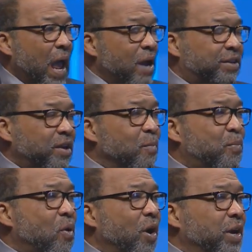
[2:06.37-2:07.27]
at some
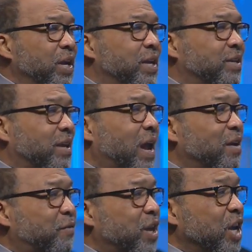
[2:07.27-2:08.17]
point in his
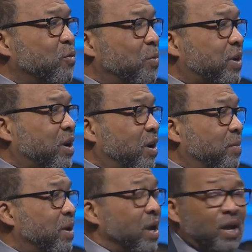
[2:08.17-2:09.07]
life, he will
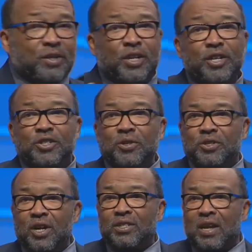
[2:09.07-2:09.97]
become a teacher
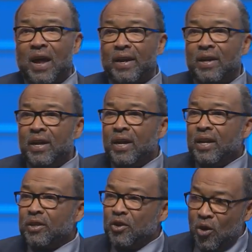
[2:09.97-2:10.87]
just
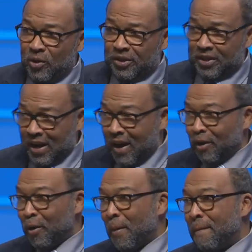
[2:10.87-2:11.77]
like the noted
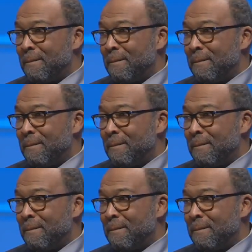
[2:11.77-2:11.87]
scholar.